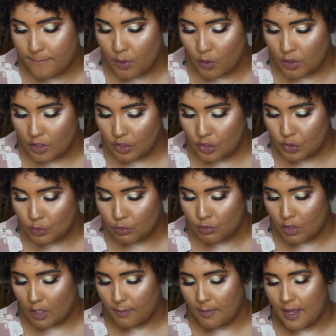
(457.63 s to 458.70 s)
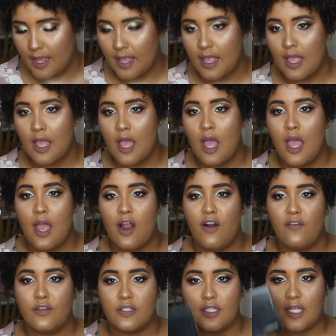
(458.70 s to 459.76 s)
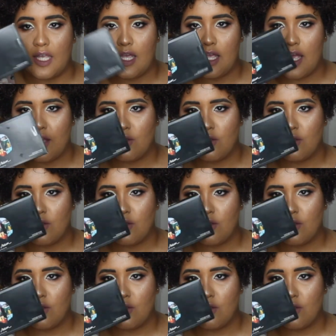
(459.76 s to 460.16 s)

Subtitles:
Born to Run by Urban Decay.